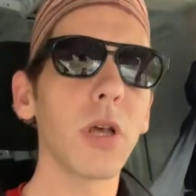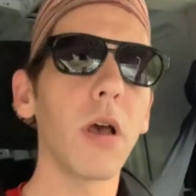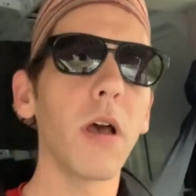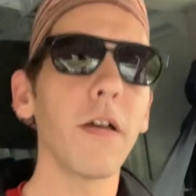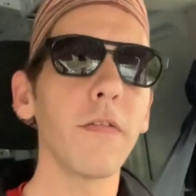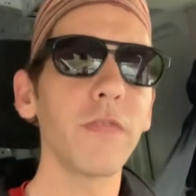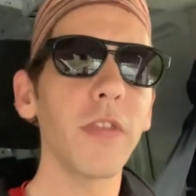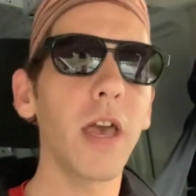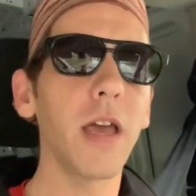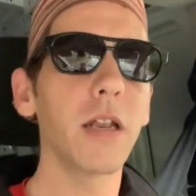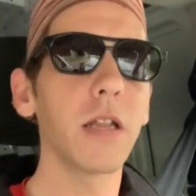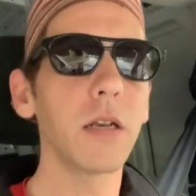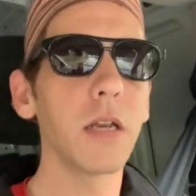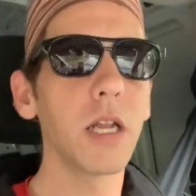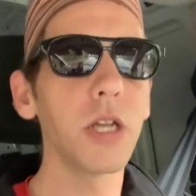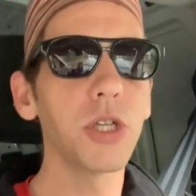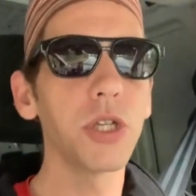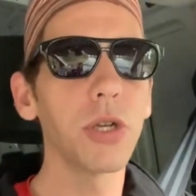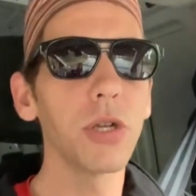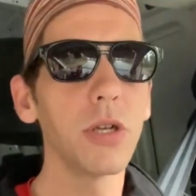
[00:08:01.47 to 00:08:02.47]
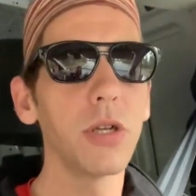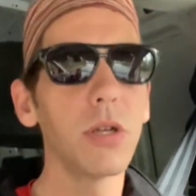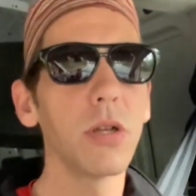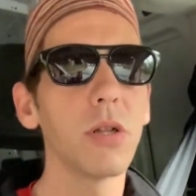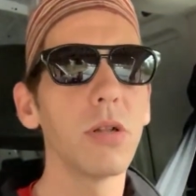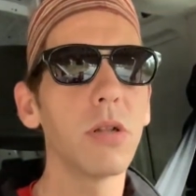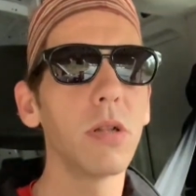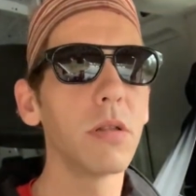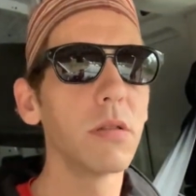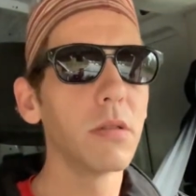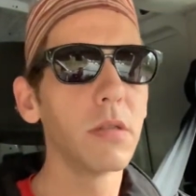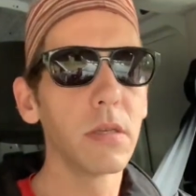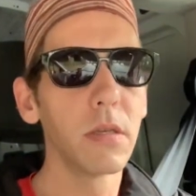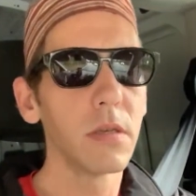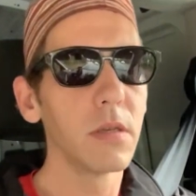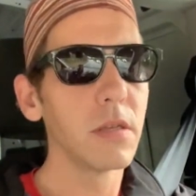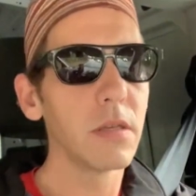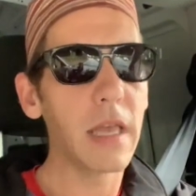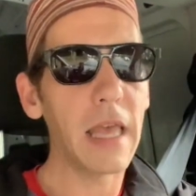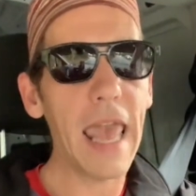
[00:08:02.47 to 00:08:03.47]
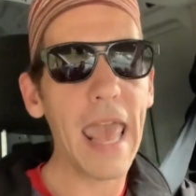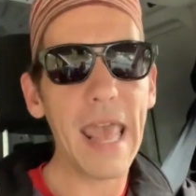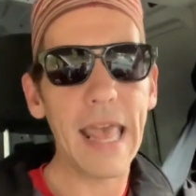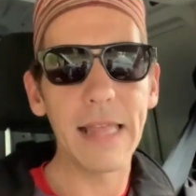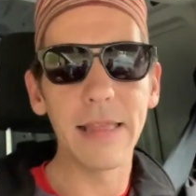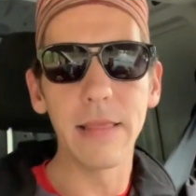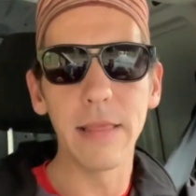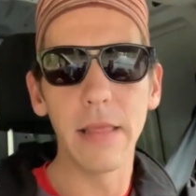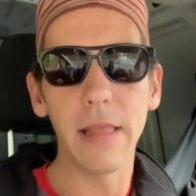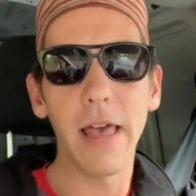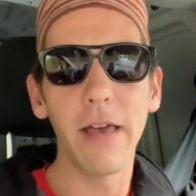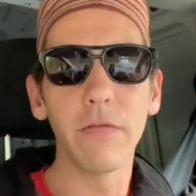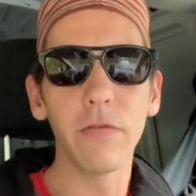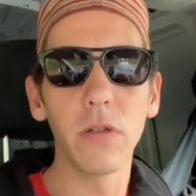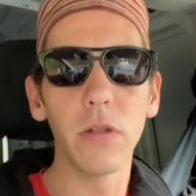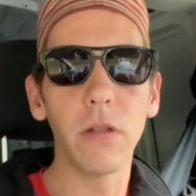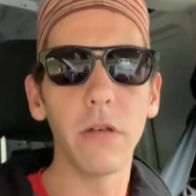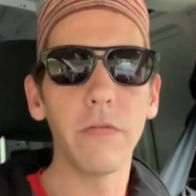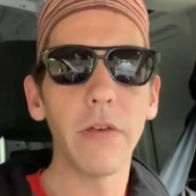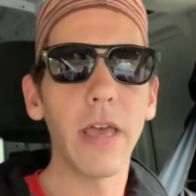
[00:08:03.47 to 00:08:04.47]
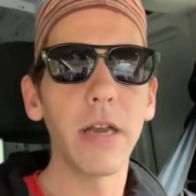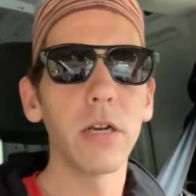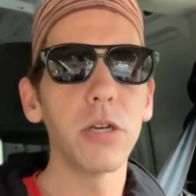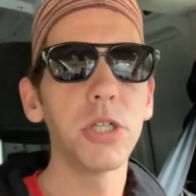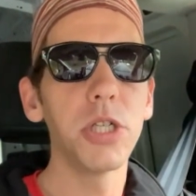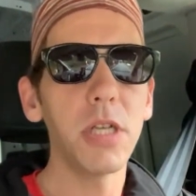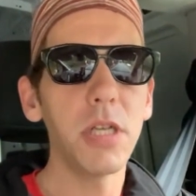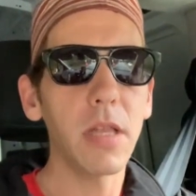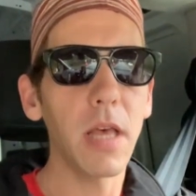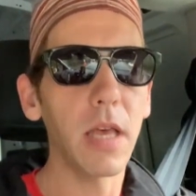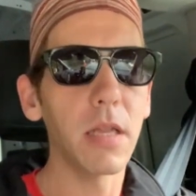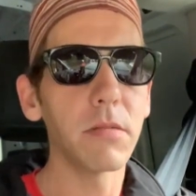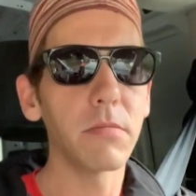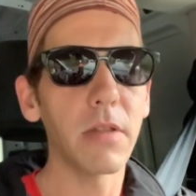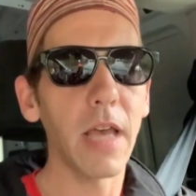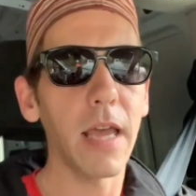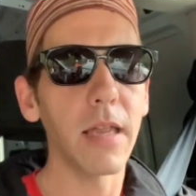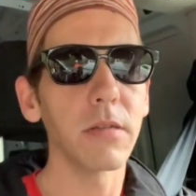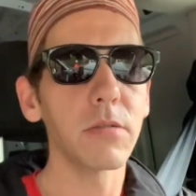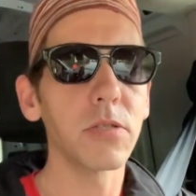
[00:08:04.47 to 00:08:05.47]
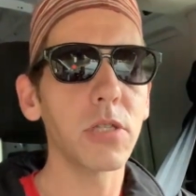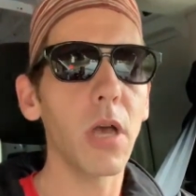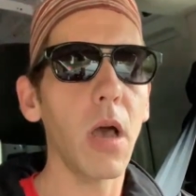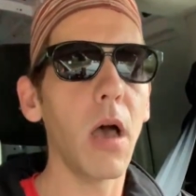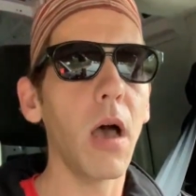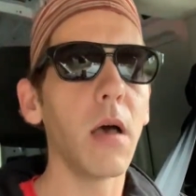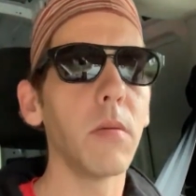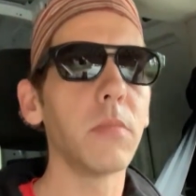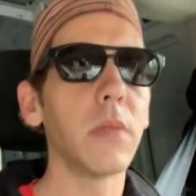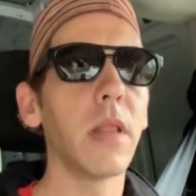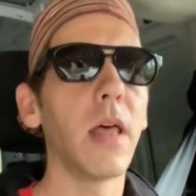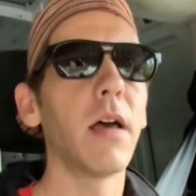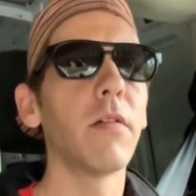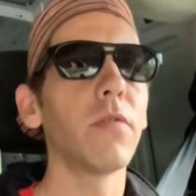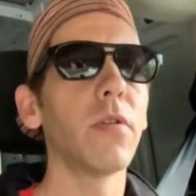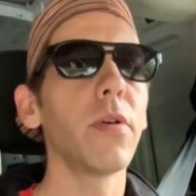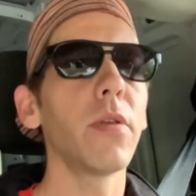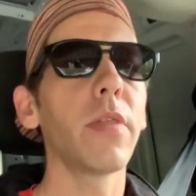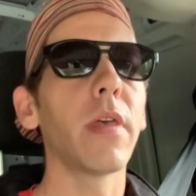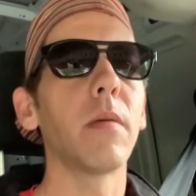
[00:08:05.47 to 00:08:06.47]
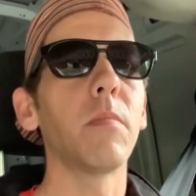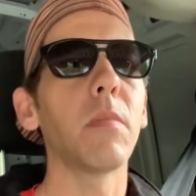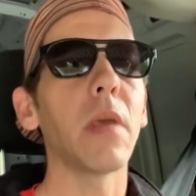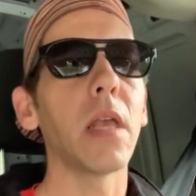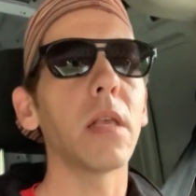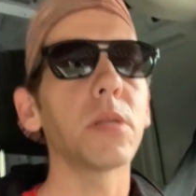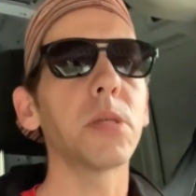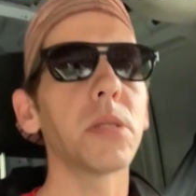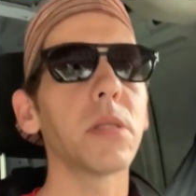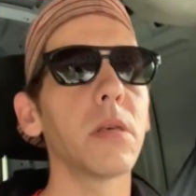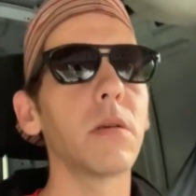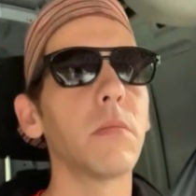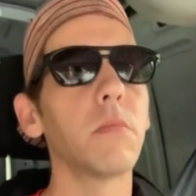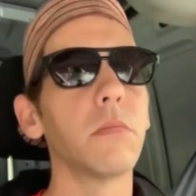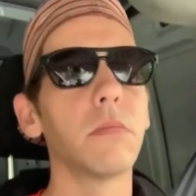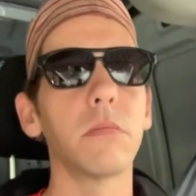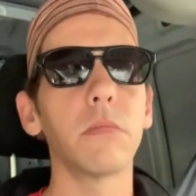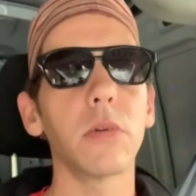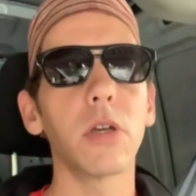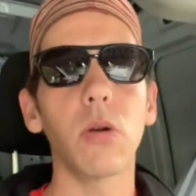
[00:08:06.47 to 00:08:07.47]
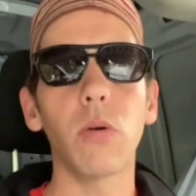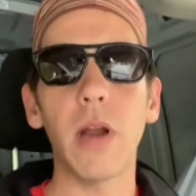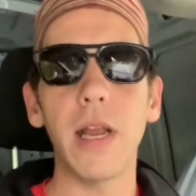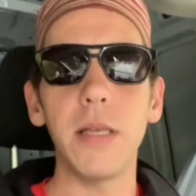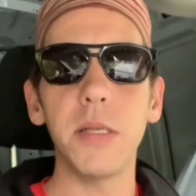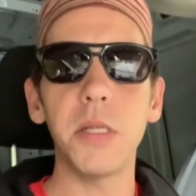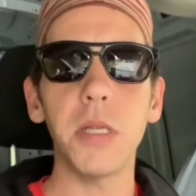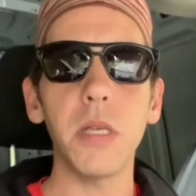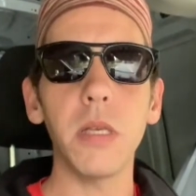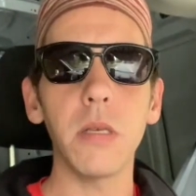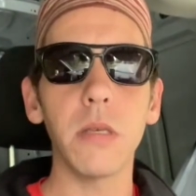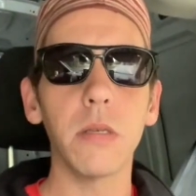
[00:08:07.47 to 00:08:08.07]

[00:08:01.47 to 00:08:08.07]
off that initial level of energy, that top level that makes them crazy.